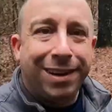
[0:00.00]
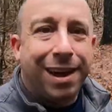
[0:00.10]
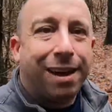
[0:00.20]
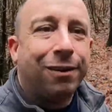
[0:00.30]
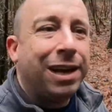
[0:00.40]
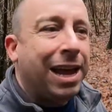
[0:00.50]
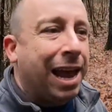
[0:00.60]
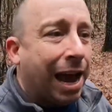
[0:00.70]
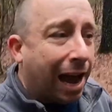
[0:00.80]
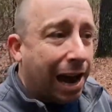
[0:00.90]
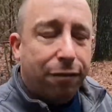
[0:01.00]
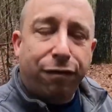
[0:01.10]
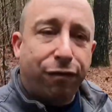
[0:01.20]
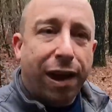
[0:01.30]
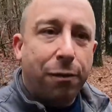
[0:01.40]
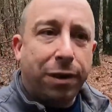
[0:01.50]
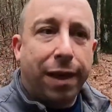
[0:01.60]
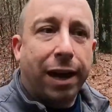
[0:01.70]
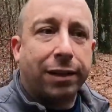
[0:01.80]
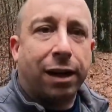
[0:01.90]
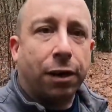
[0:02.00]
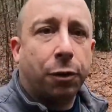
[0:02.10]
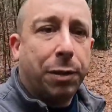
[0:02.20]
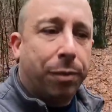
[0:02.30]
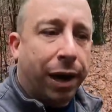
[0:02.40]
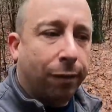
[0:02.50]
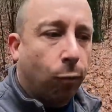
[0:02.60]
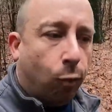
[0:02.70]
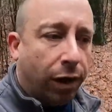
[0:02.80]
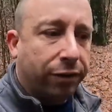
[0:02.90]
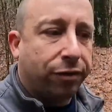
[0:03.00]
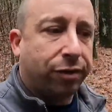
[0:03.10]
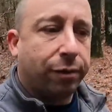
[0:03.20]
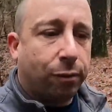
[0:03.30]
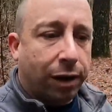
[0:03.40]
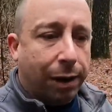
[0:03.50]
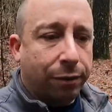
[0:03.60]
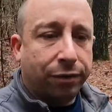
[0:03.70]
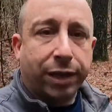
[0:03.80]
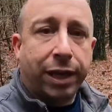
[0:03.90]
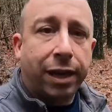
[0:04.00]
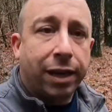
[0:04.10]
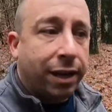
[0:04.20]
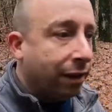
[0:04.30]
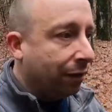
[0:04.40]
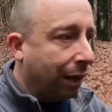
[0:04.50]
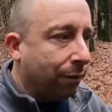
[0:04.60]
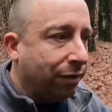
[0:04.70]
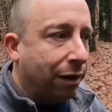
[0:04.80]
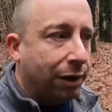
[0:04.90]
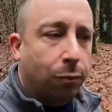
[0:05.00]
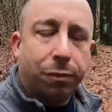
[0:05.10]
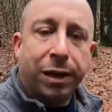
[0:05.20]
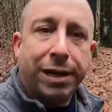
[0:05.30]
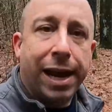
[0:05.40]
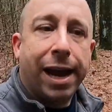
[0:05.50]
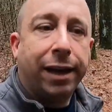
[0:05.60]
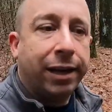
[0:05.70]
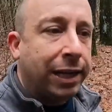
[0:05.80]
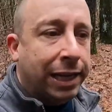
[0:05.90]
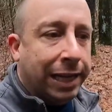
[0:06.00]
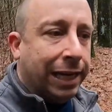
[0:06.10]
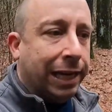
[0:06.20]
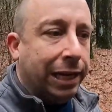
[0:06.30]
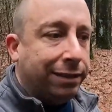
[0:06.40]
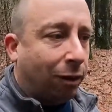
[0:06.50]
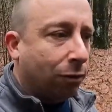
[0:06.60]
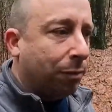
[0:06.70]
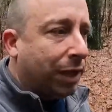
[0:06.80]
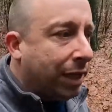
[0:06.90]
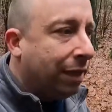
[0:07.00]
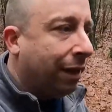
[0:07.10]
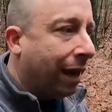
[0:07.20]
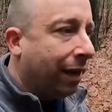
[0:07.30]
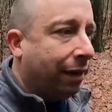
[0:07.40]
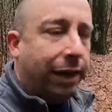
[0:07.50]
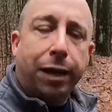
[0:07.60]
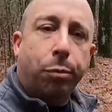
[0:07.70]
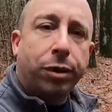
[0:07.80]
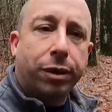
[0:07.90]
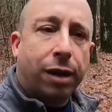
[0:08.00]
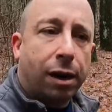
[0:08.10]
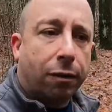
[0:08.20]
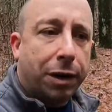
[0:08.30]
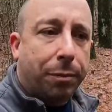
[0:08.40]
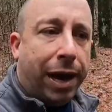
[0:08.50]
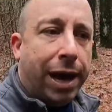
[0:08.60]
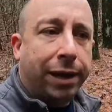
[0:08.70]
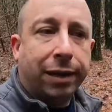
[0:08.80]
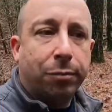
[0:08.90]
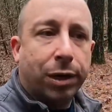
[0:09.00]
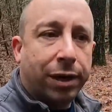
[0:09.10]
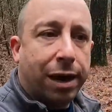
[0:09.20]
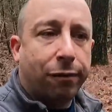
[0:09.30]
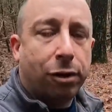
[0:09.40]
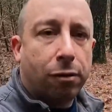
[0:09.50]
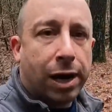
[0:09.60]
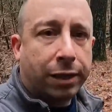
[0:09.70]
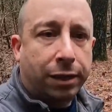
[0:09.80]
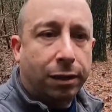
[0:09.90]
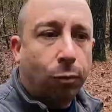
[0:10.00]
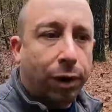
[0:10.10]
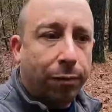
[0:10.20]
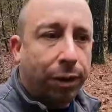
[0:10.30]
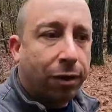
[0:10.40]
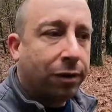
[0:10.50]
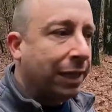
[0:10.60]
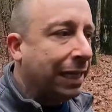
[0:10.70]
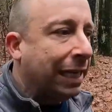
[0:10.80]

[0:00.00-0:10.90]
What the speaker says: Now, I found that concrete pad once when I was a kid, when I was out here with my dad. He told me that they had put the concrete pad in but never erected the windmill.